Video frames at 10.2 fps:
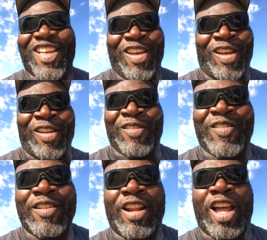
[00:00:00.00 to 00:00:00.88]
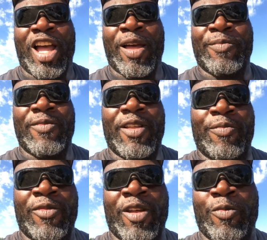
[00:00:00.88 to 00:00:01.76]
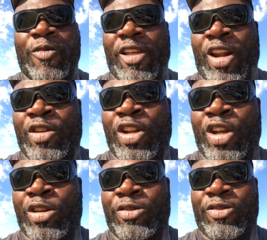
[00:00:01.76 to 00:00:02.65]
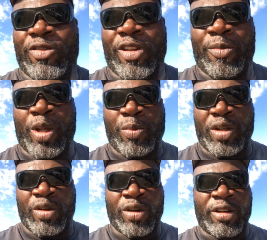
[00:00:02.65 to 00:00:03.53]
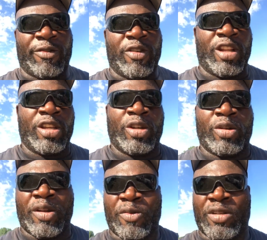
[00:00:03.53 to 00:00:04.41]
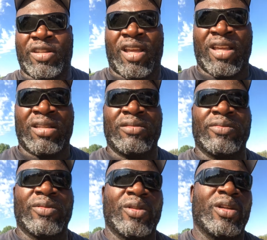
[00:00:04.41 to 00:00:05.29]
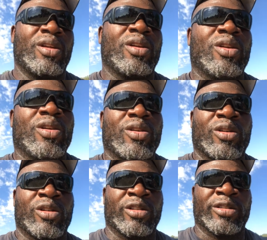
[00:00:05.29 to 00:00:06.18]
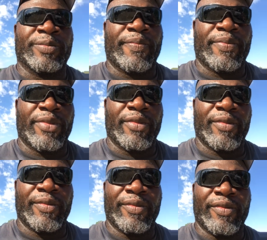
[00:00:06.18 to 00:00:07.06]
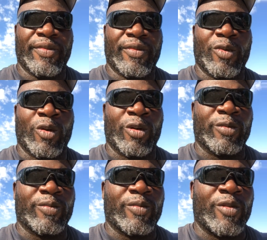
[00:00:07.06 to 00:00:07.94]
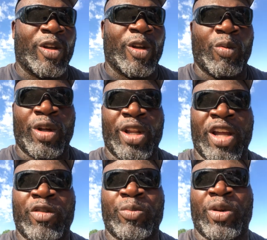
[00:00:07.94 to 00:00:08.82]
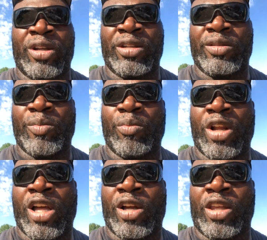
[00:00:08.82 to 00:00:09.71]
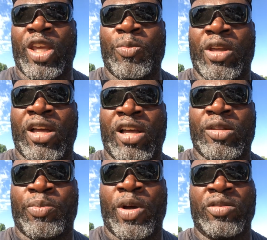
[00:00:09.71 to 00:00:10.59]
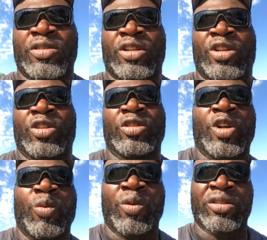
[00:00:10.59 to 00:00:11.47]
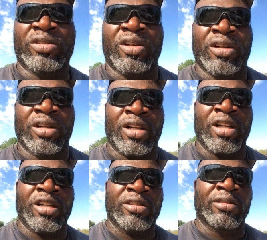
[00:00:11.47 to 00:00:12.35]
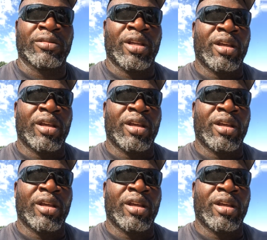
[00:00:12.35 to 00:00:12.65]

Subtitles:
And I don't know if I'm gonna be doing a video every day or whatever, but I'll keep you guys posted on what's going on, and